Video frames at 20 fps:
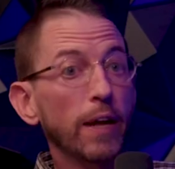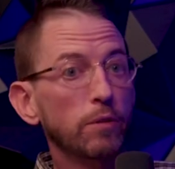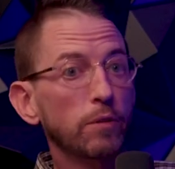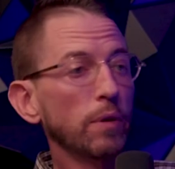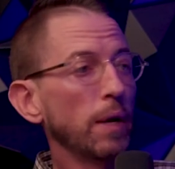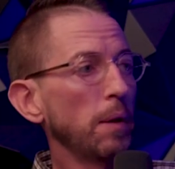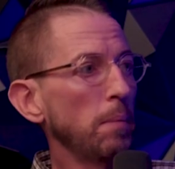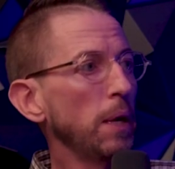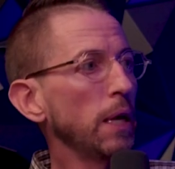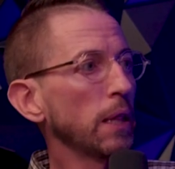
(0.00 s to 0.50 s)

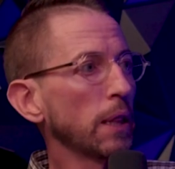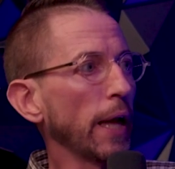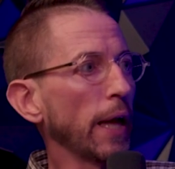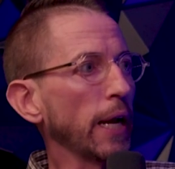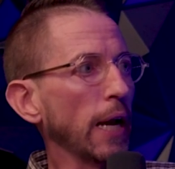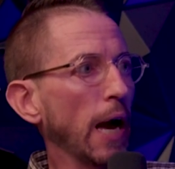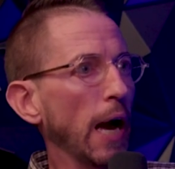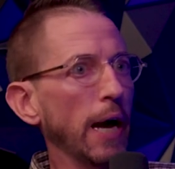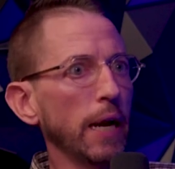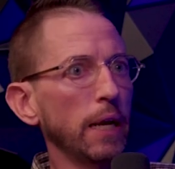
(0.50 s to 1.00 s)
That's what I mean.
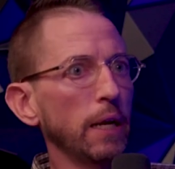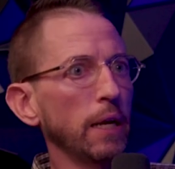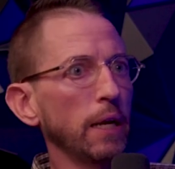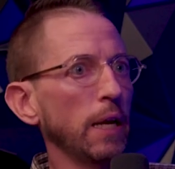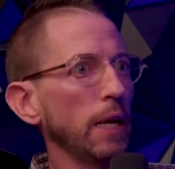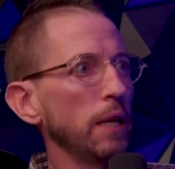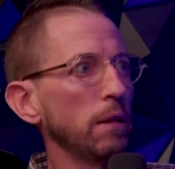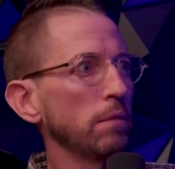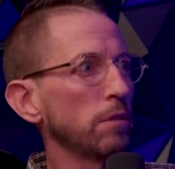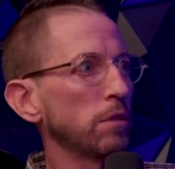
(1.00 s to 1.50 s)
Like
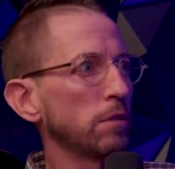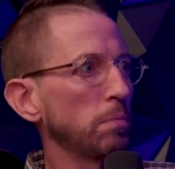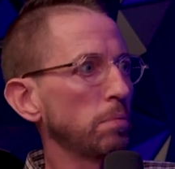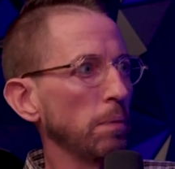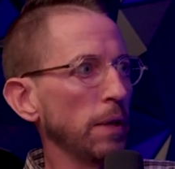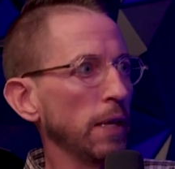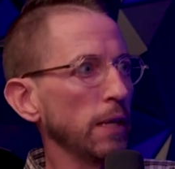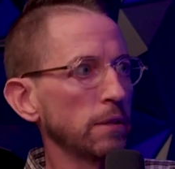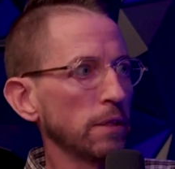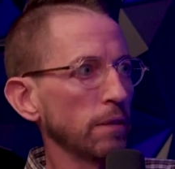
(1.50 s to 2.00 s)

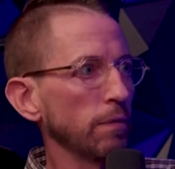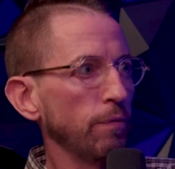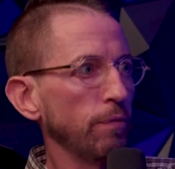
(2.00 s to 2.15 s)
he's